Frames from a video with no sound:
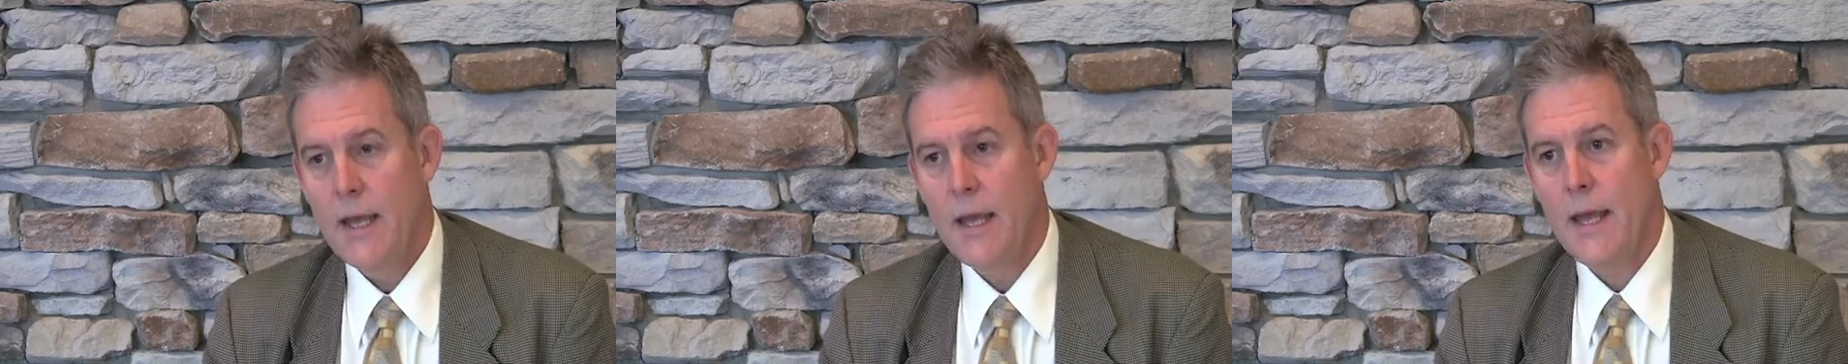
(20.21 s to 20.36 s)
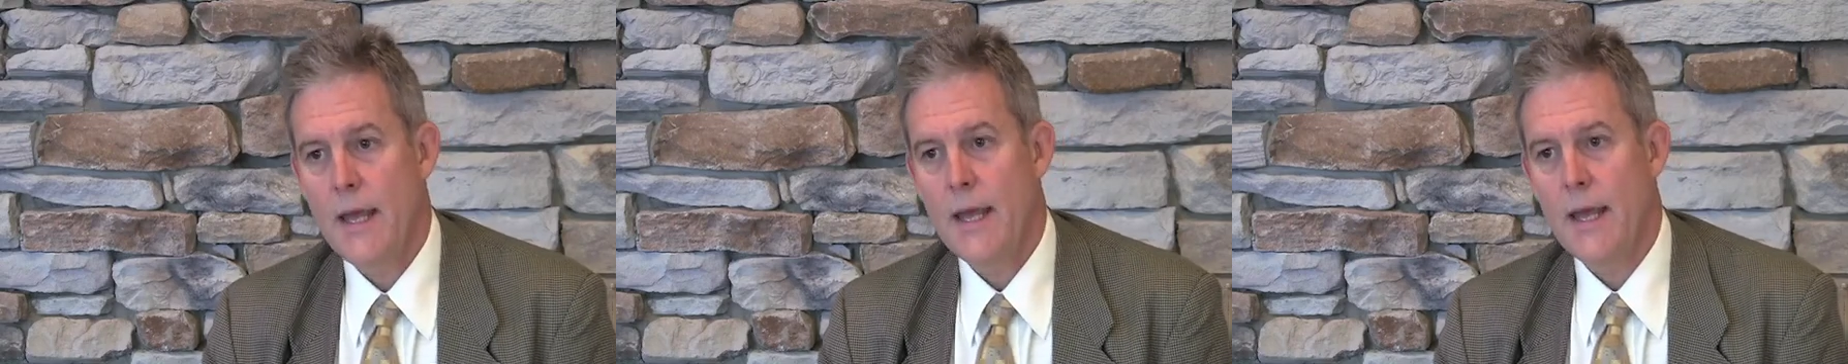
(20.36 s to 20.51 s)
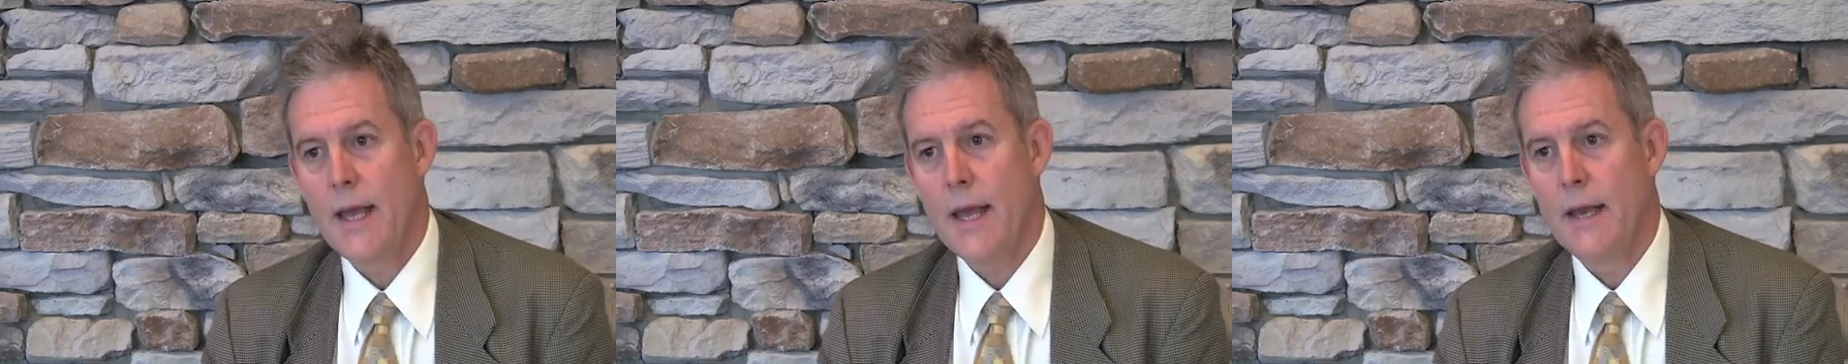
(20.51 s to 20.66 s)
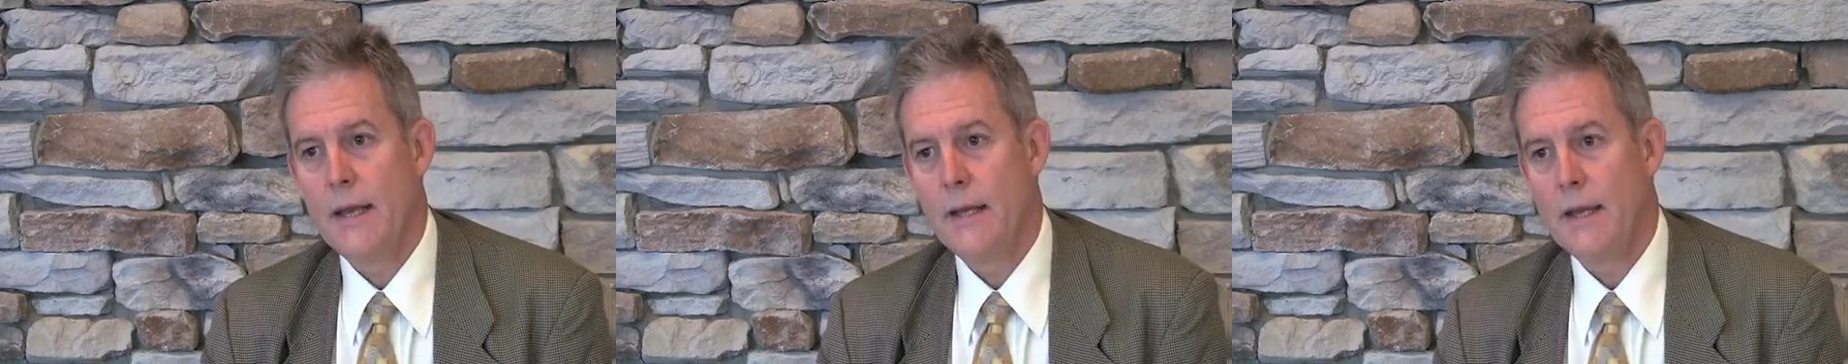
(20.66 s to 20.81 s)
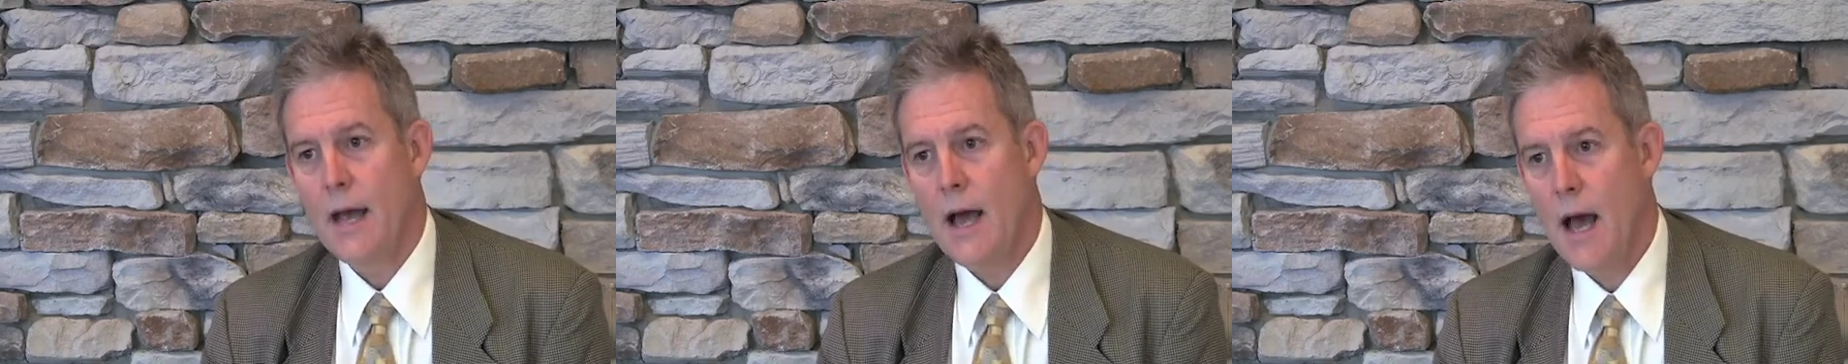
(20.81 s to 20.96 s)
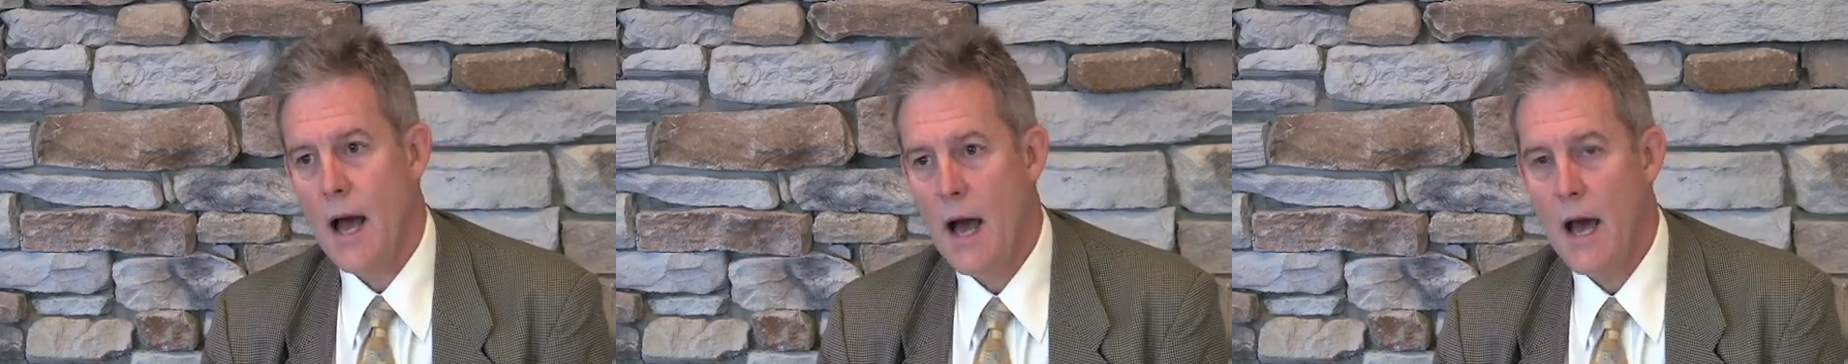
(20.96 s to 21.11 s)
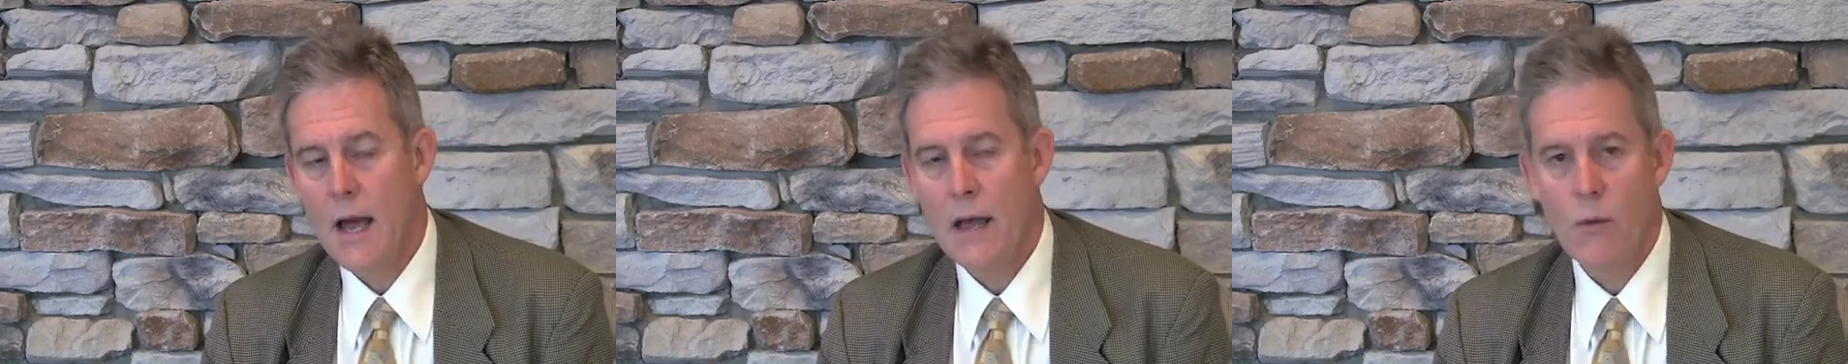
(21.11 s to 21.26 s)
and
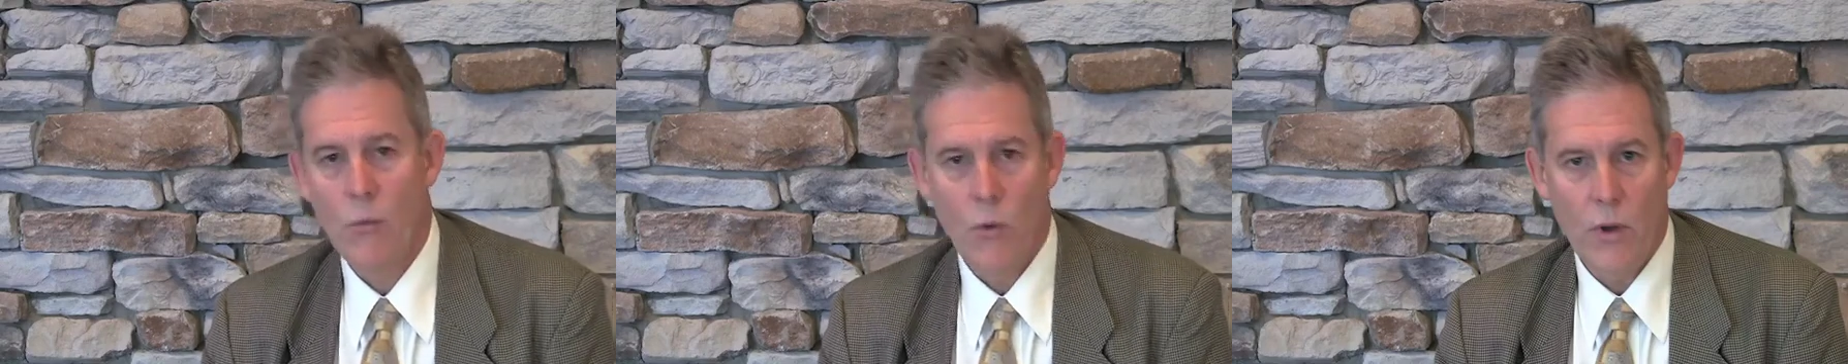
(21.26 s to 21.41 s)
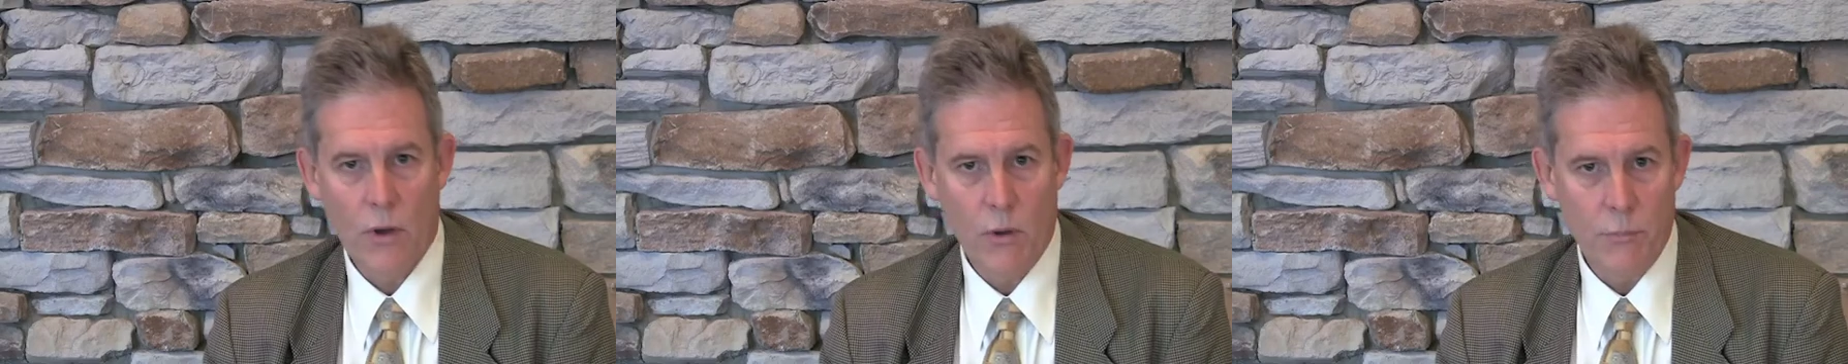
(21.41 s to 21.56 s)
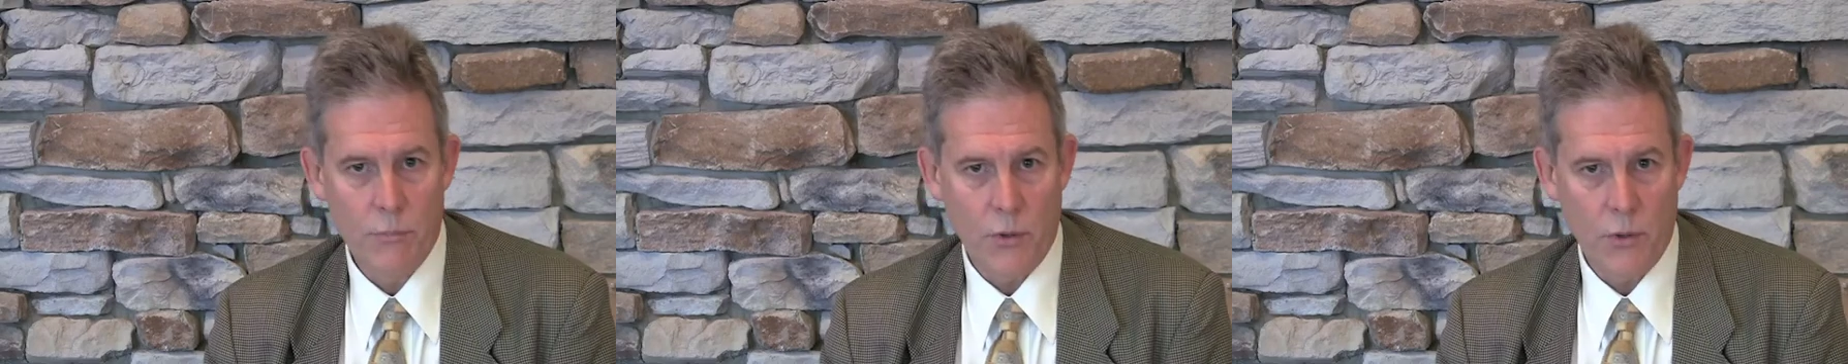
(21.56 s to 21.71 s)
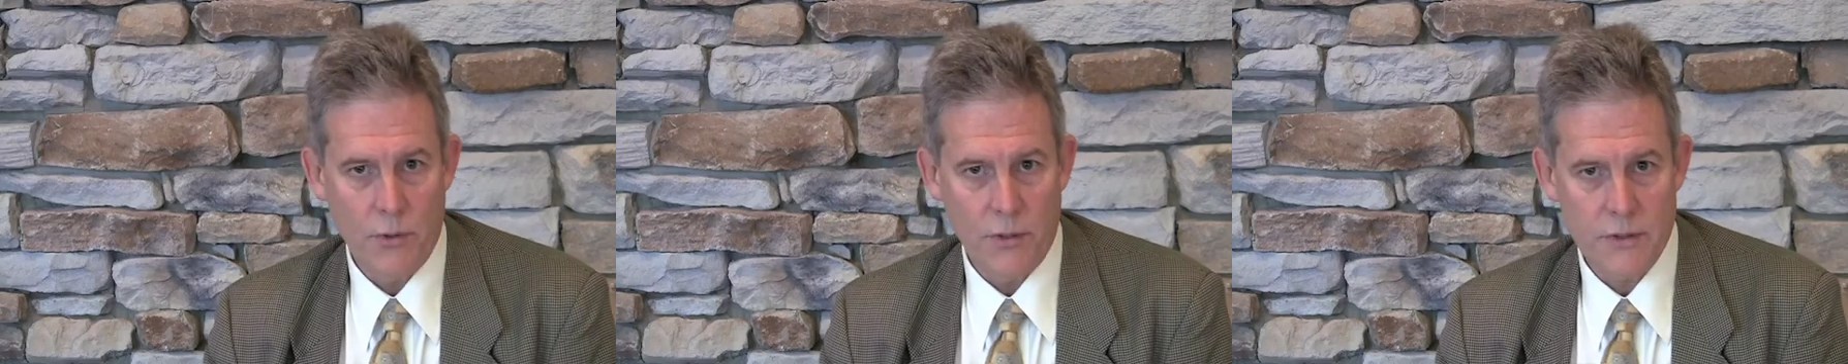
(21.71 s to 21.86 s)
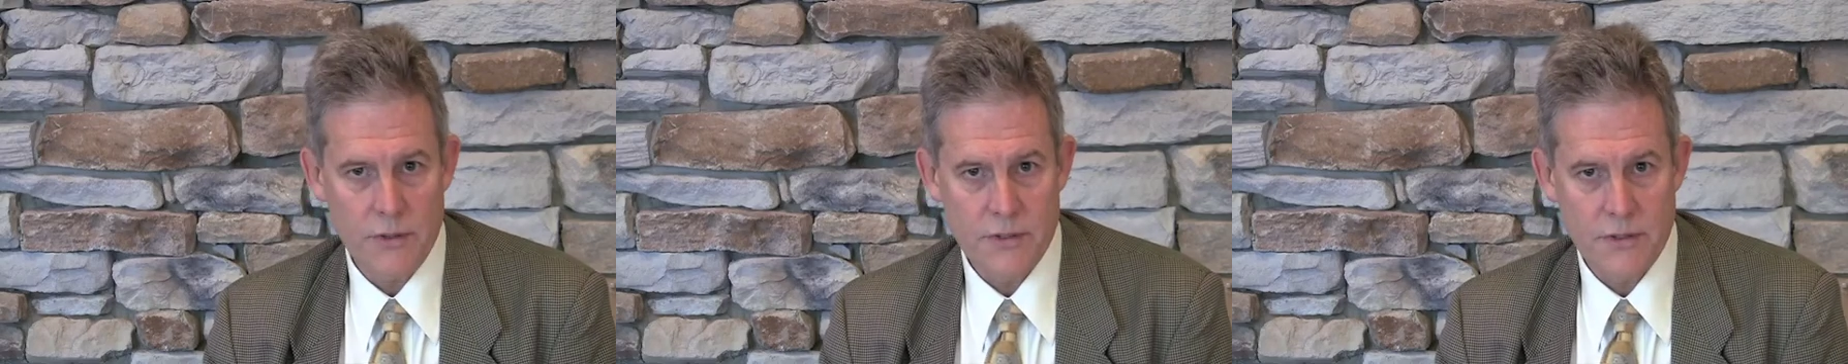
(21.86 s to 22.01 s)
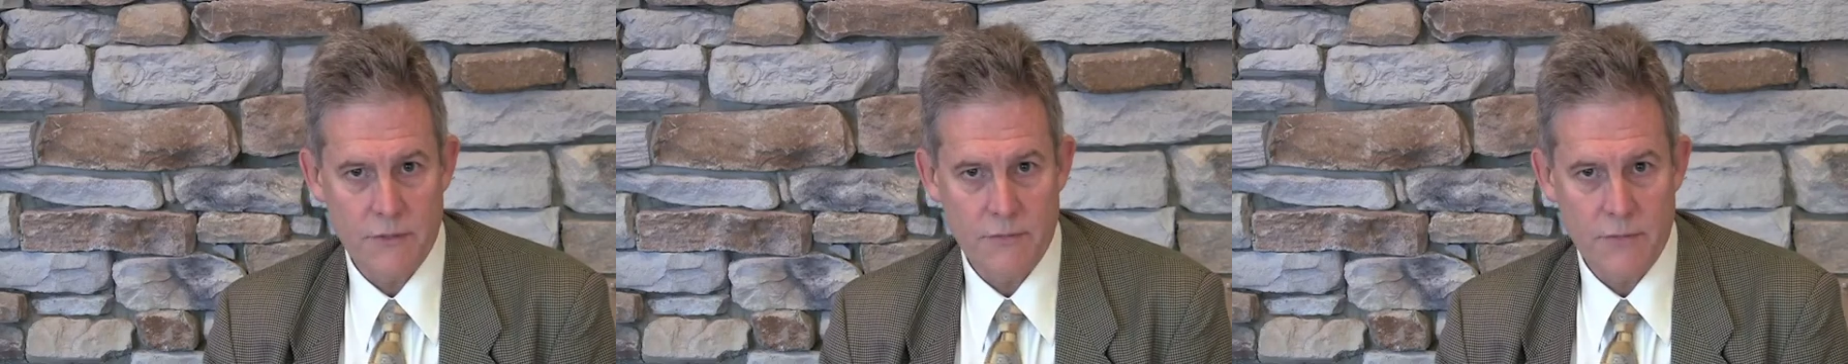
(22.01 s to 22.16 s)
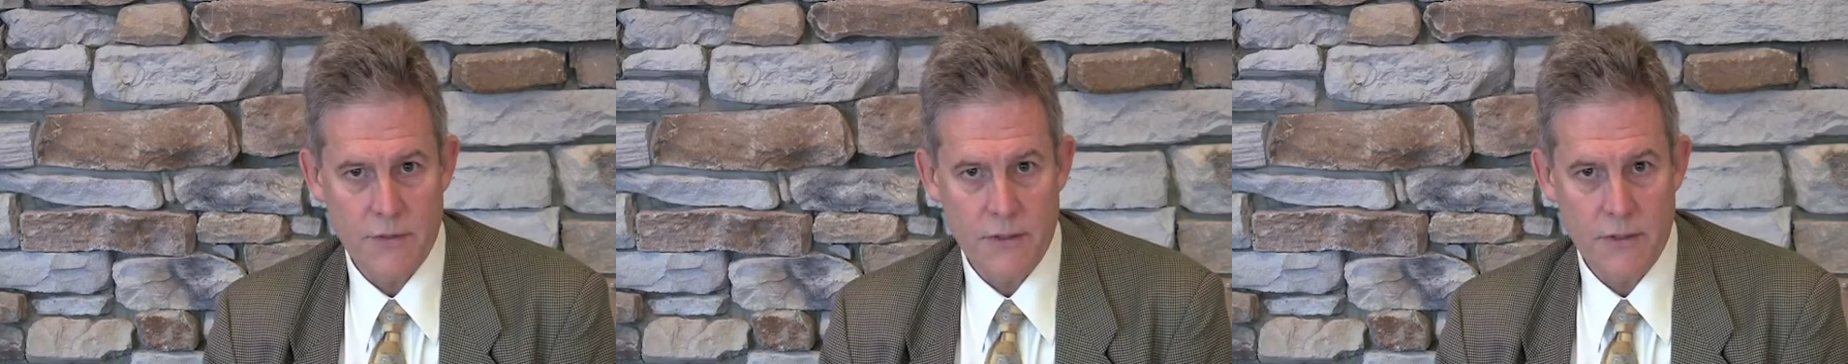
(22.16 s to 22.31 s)
high well
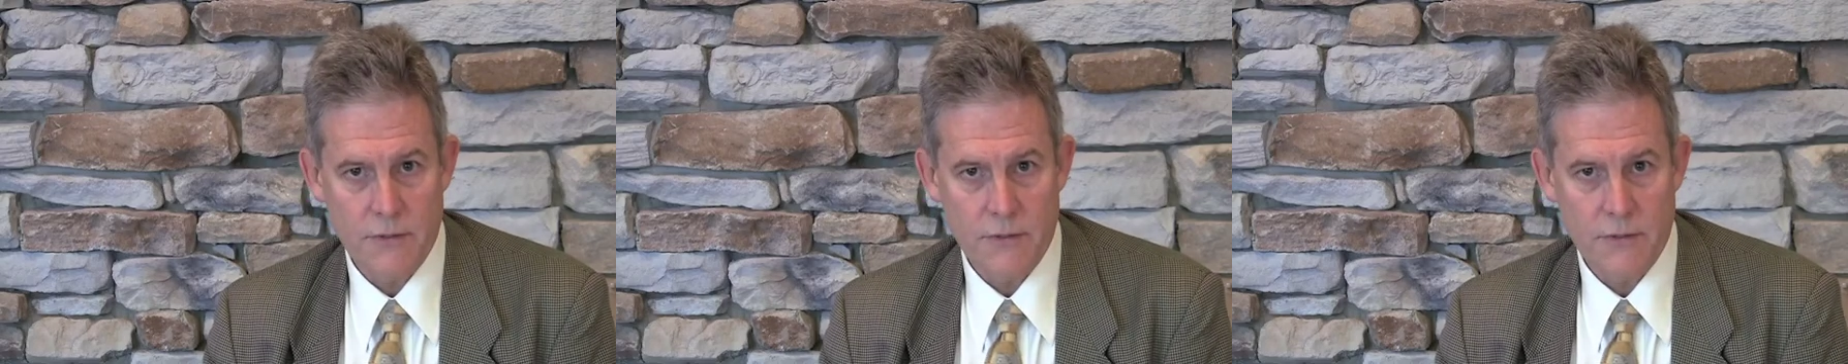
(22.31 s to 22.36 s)
productivity